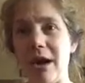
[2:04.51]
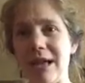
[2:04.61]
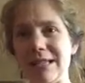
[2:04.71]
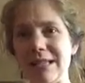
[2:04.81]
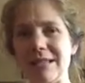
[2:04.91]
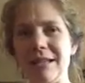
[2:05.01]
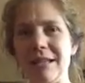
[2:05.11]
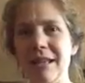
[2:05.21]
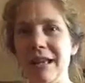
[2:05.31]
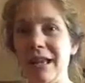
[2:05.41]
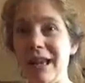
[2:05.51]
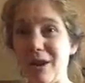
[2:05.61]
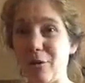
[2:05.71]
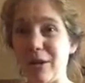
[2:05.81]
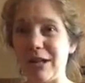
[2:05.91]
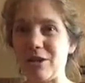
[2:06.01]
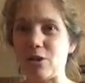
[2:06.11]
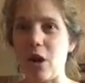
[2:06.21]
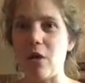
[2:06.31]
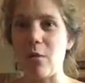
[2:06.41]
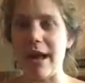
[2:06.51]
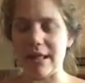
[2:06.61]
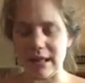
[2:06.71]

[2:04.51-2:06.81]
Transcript: us in a really strong way.